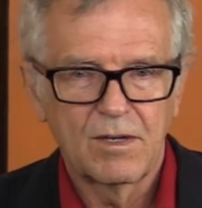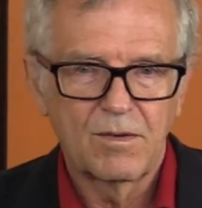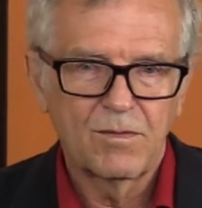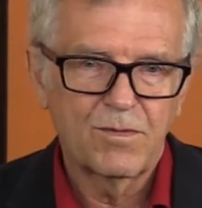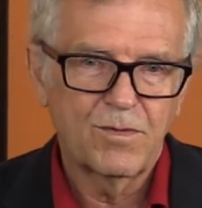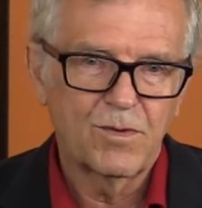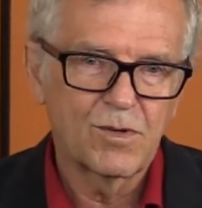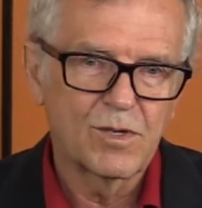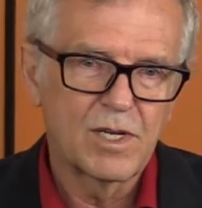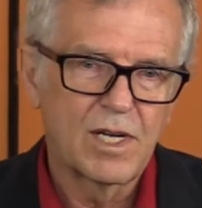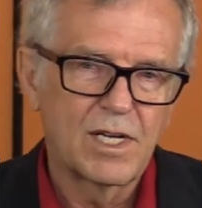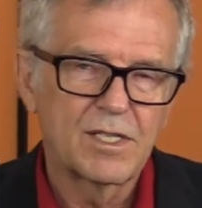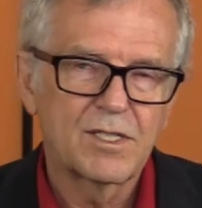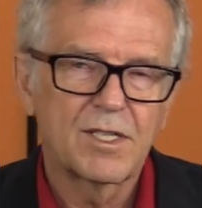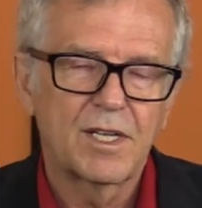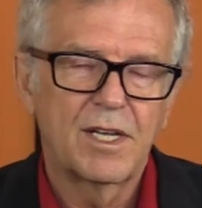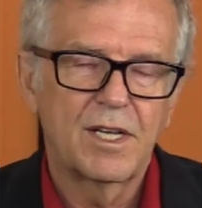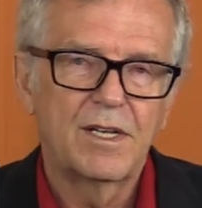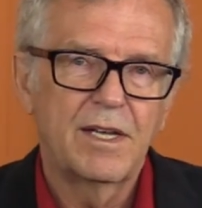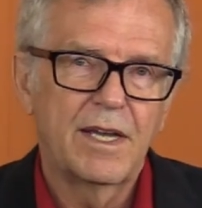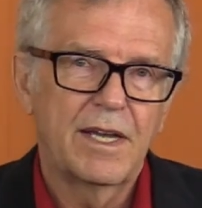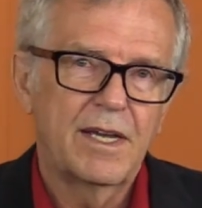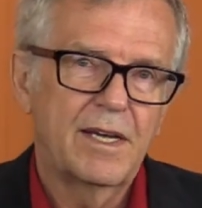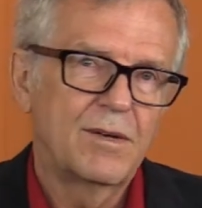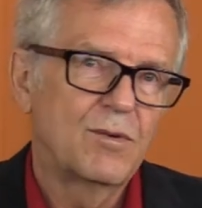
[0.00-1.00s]
for us
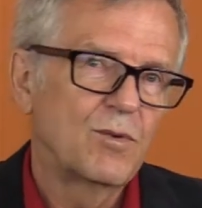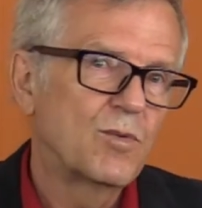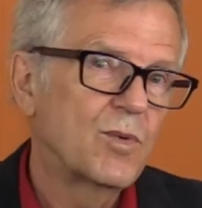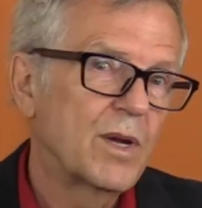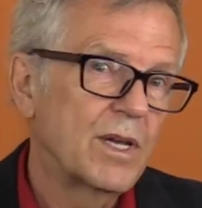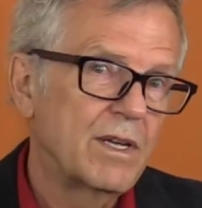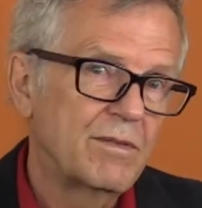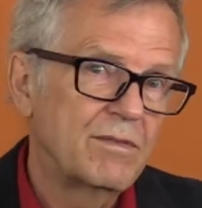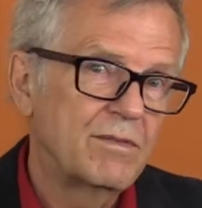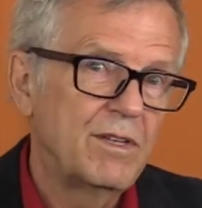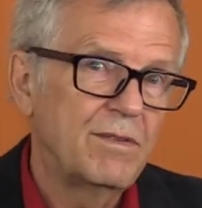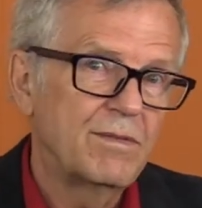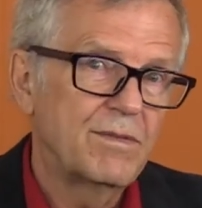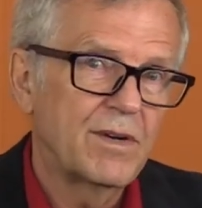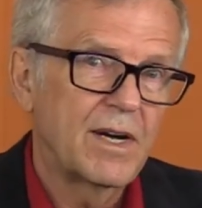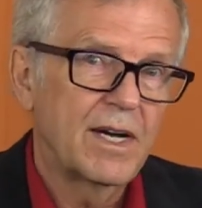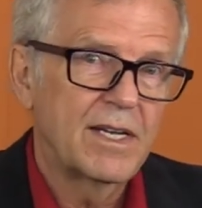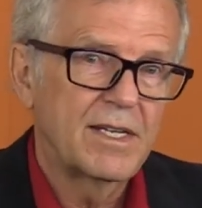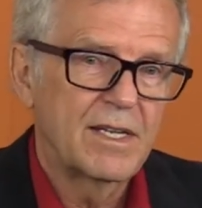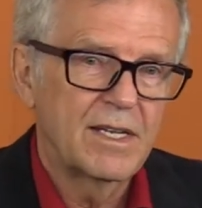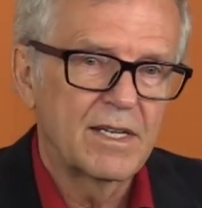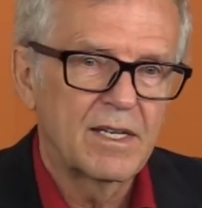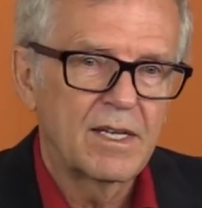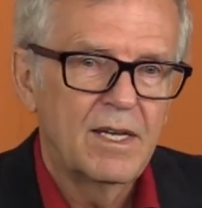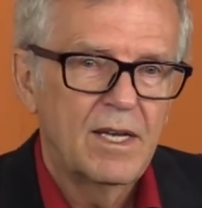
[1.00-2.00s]
and a way of
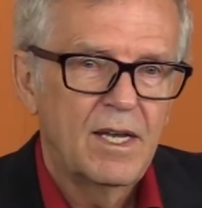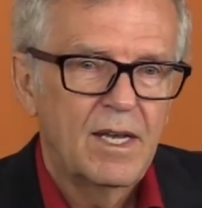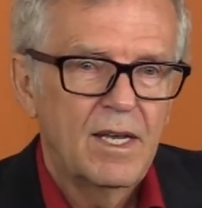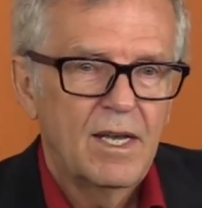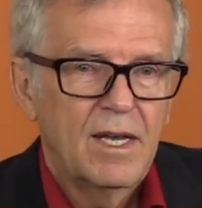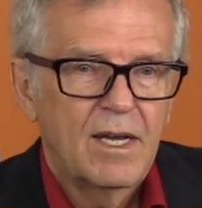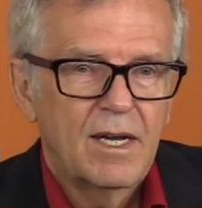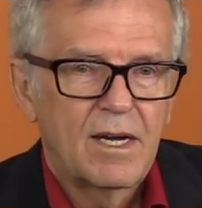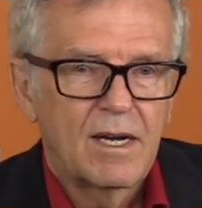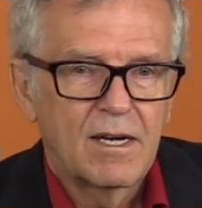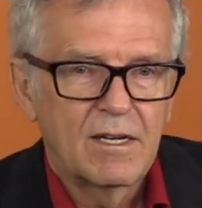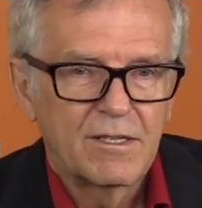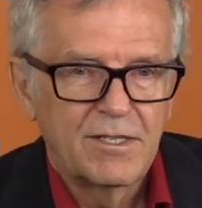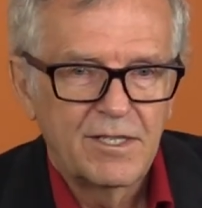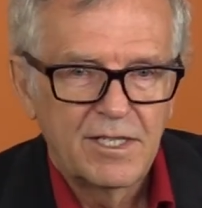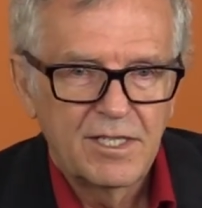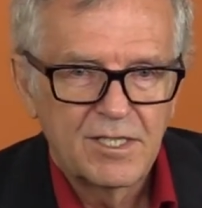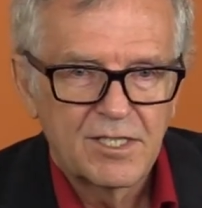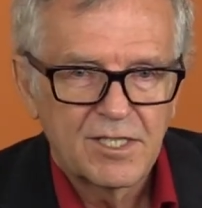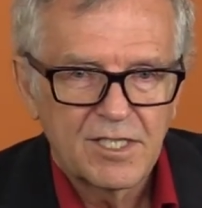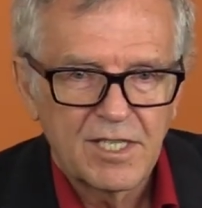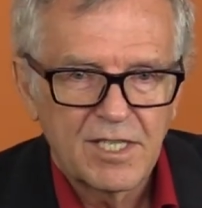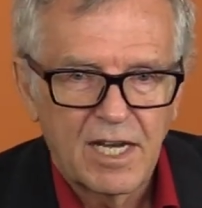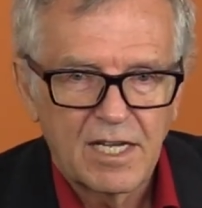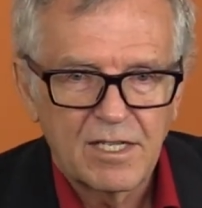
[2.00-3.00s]
defining our
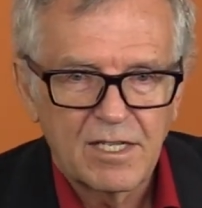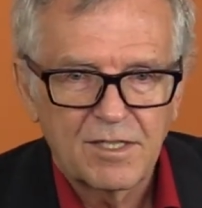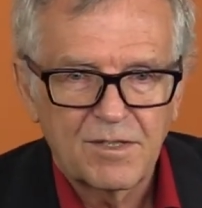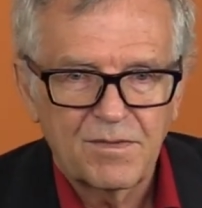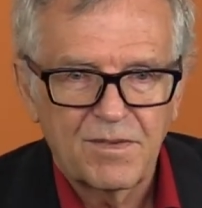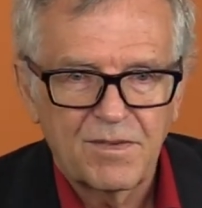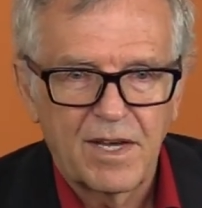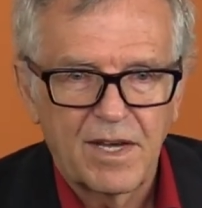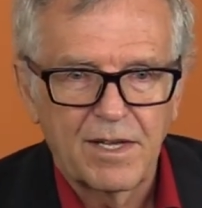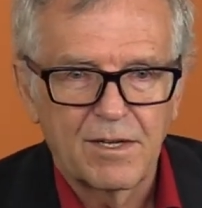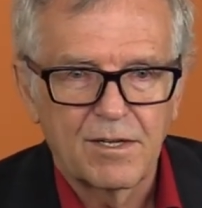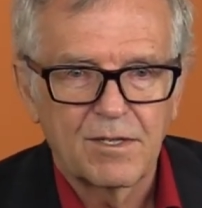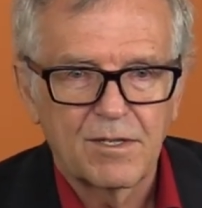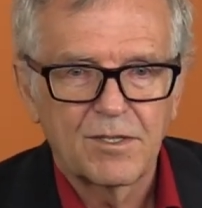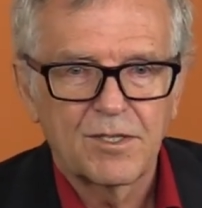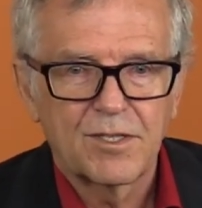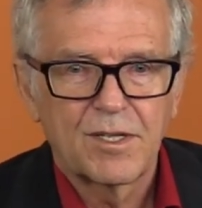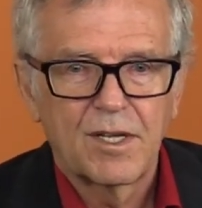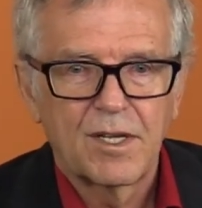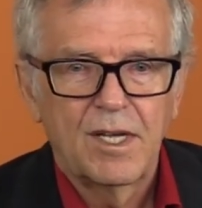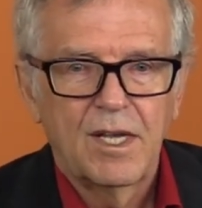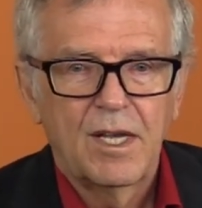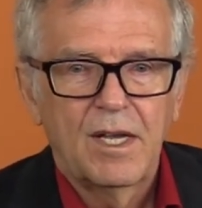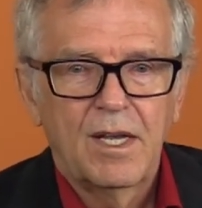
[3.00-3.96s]
need satisfiers.